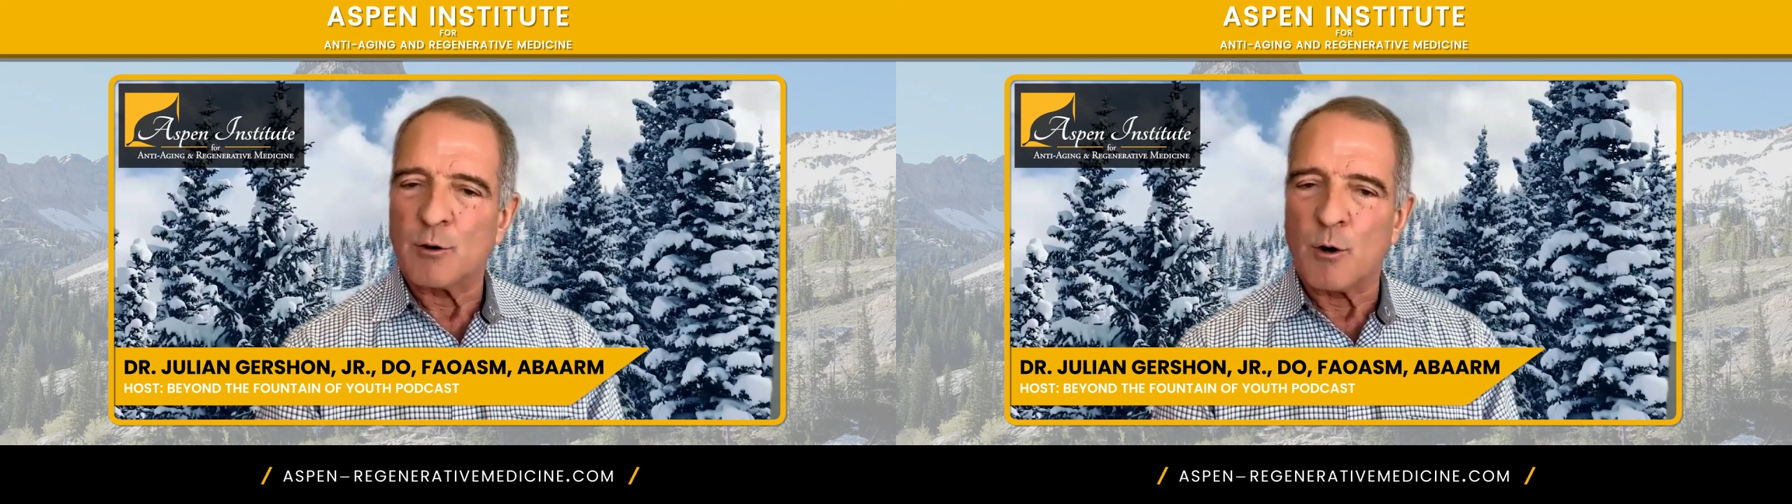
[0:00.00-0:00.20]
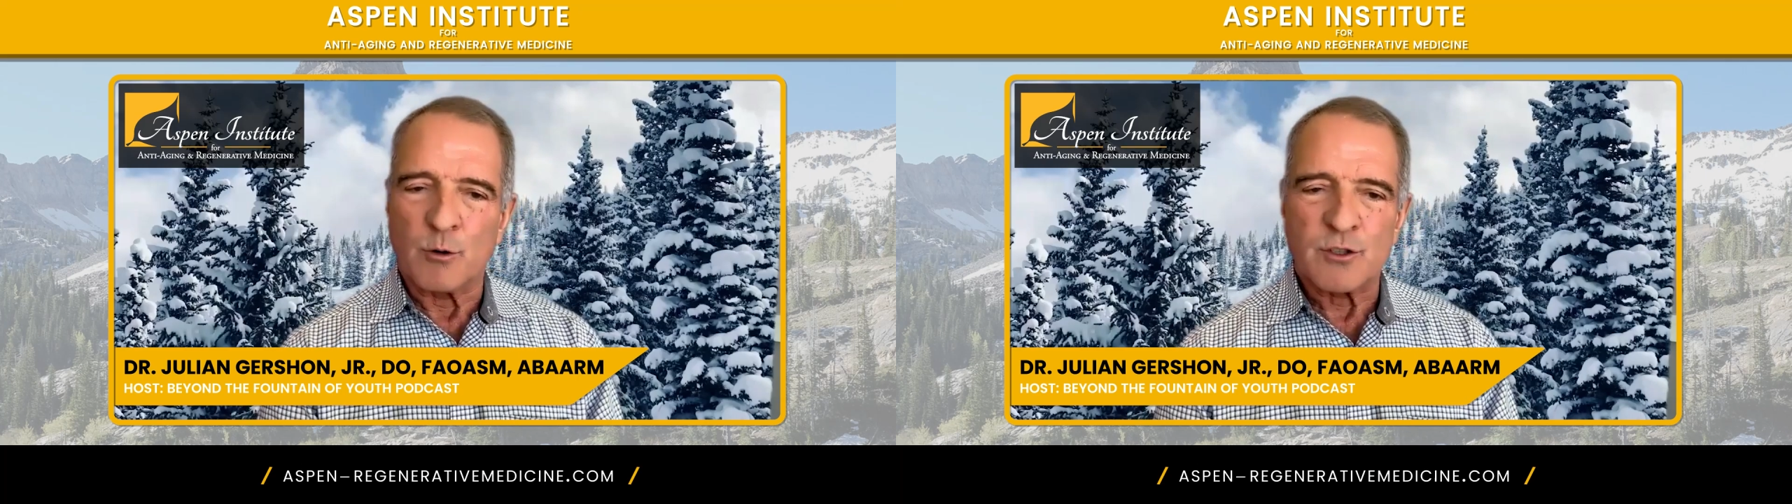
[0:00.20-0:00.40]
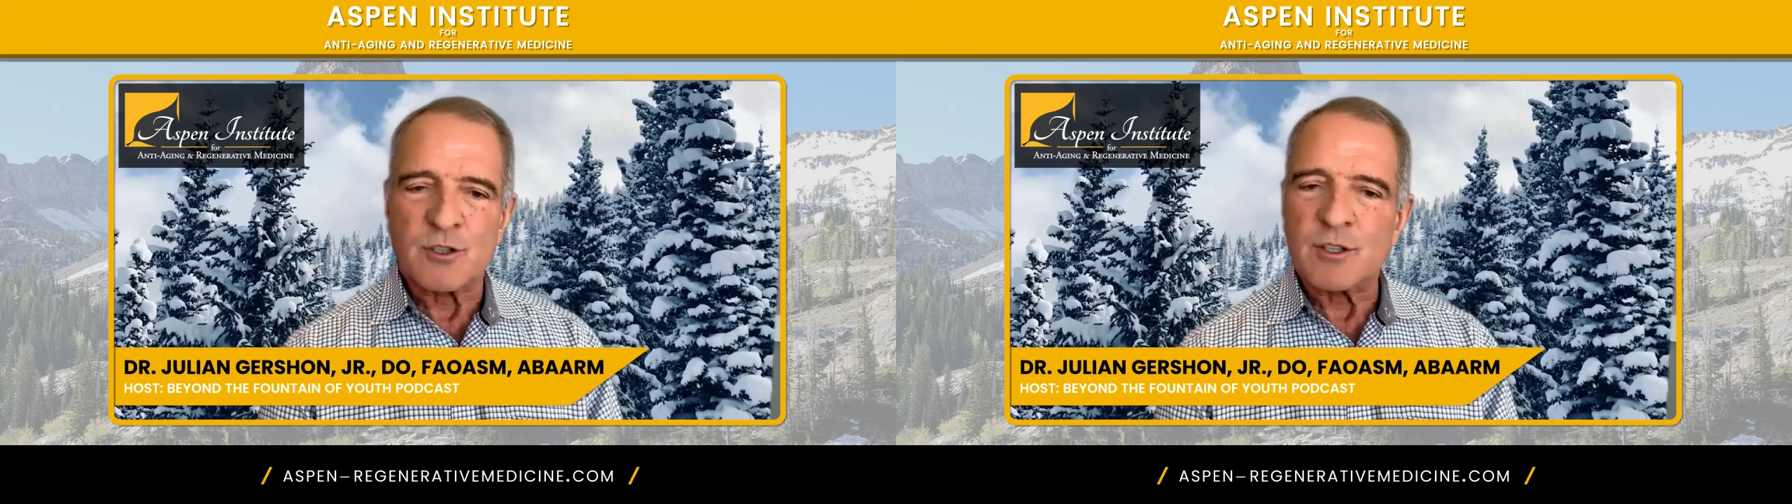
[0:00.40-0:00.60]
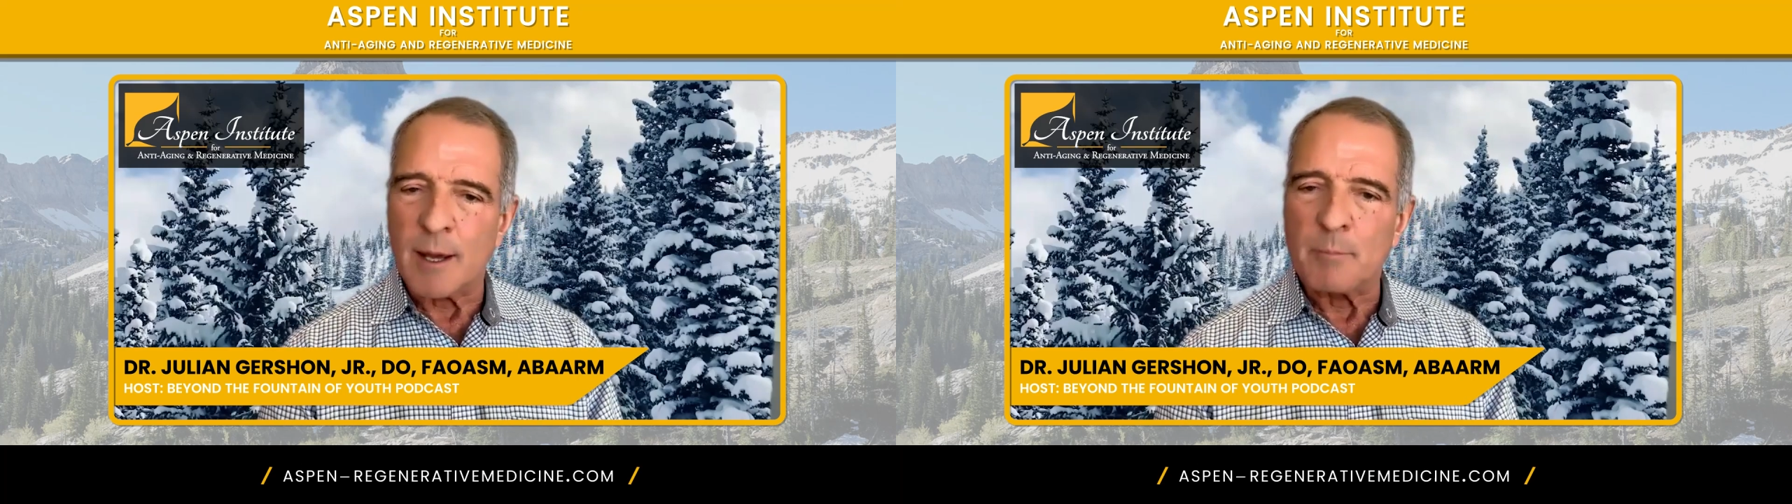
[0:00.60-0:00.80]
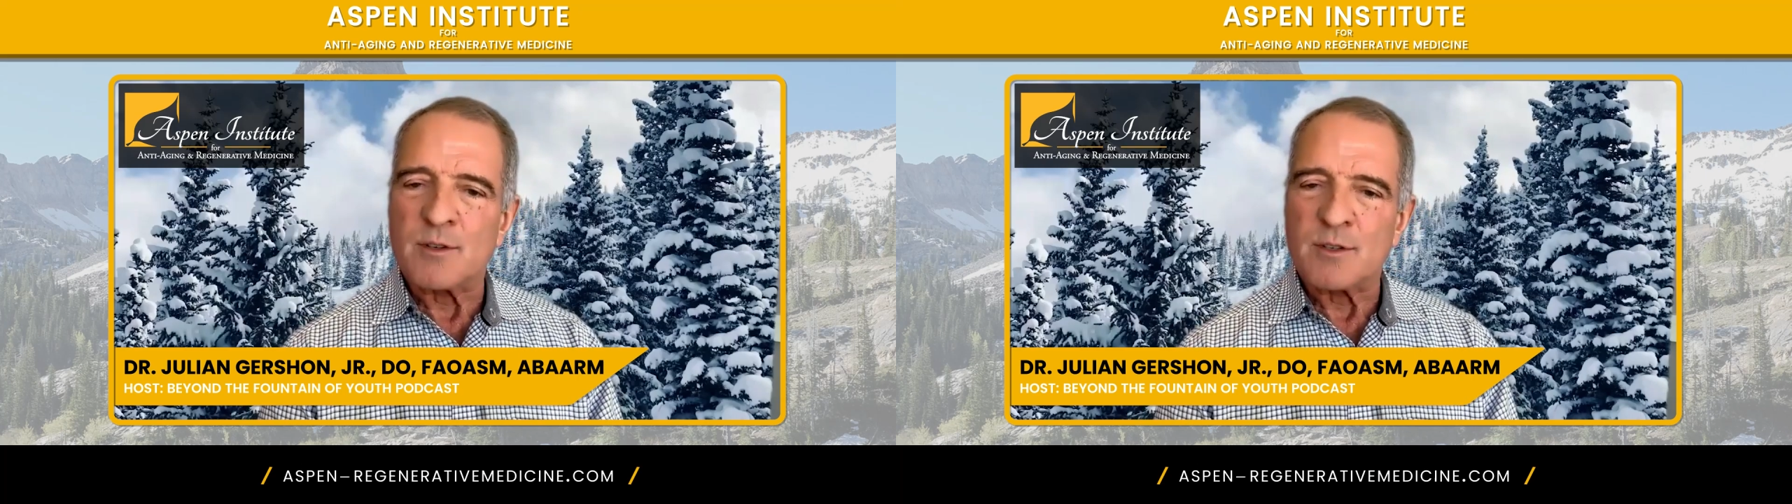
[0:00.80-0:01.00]
neural
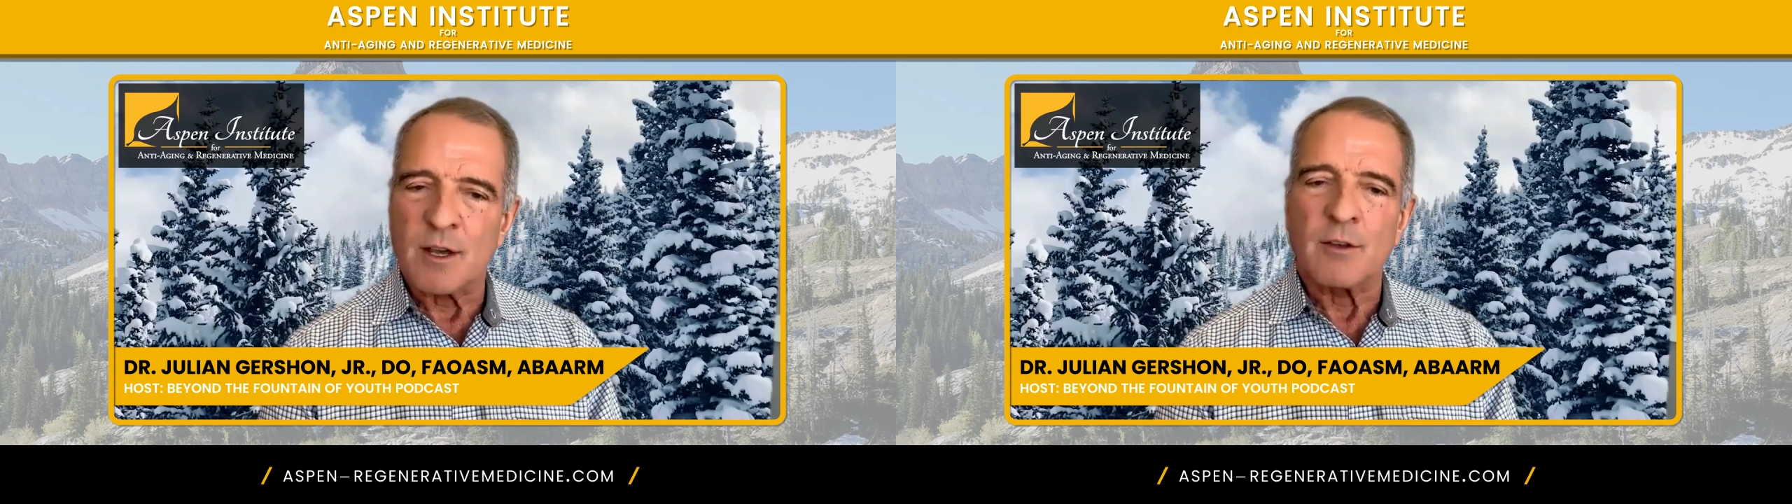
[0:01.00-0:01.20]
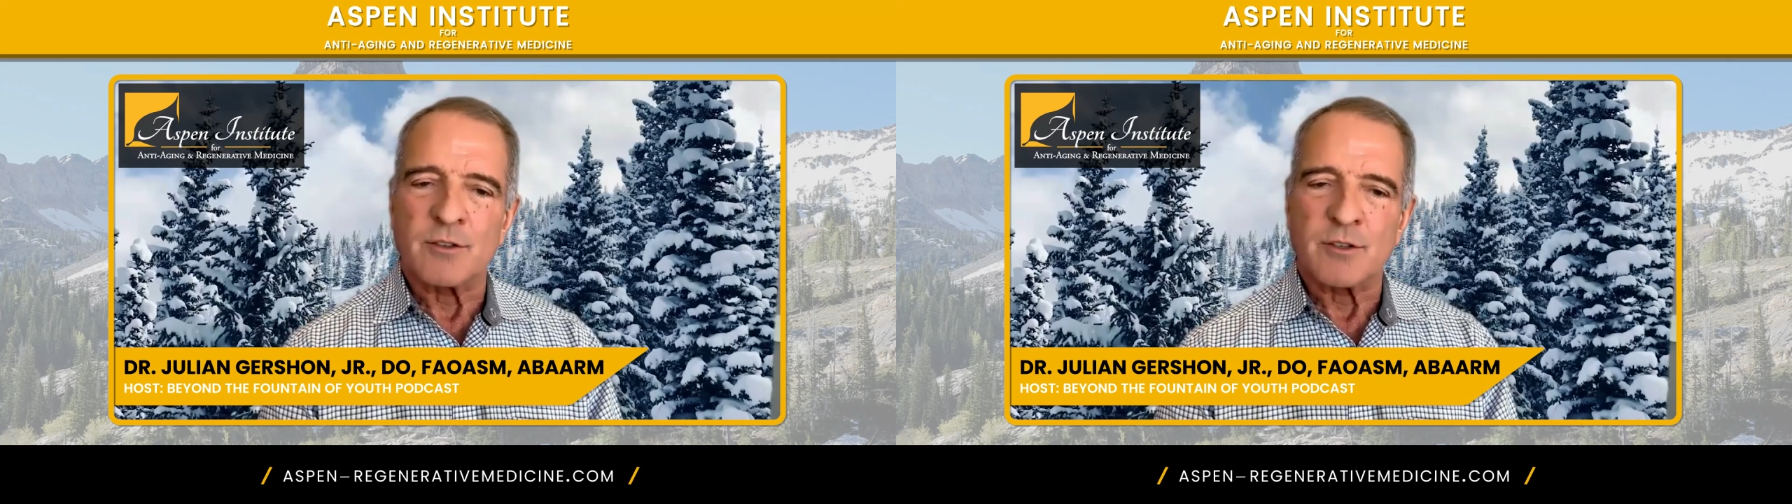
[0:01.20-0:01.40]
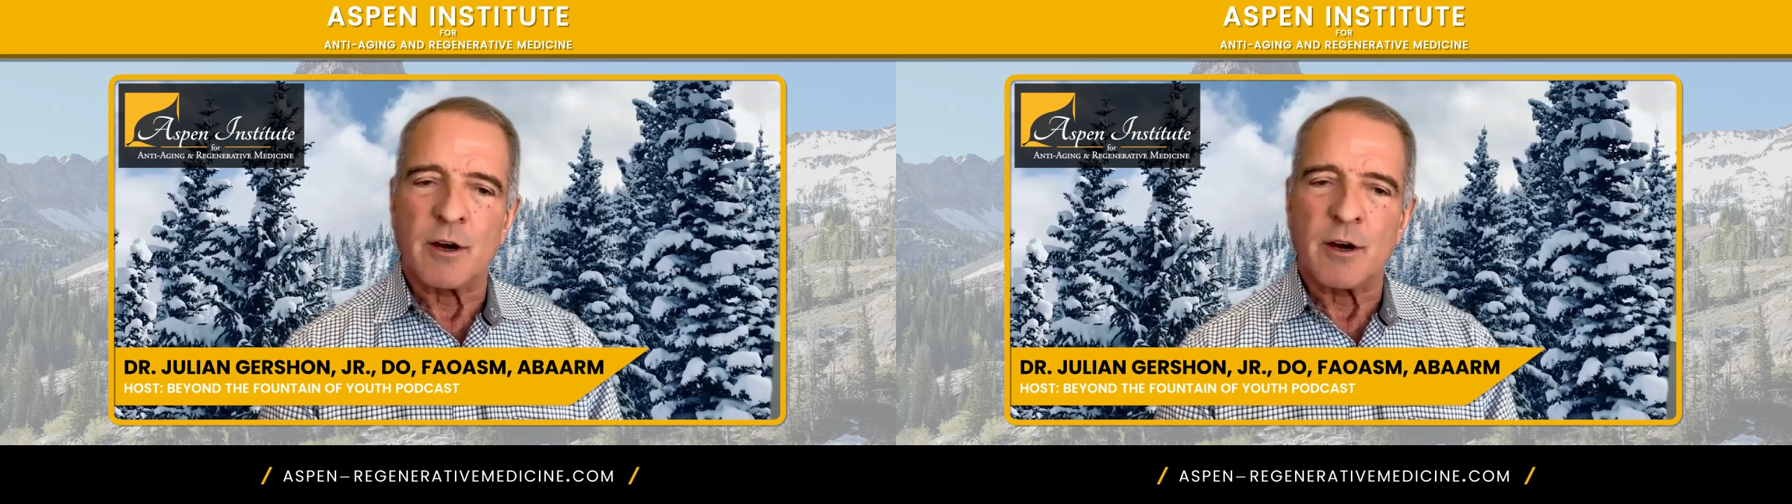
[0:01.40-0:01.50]
stem cells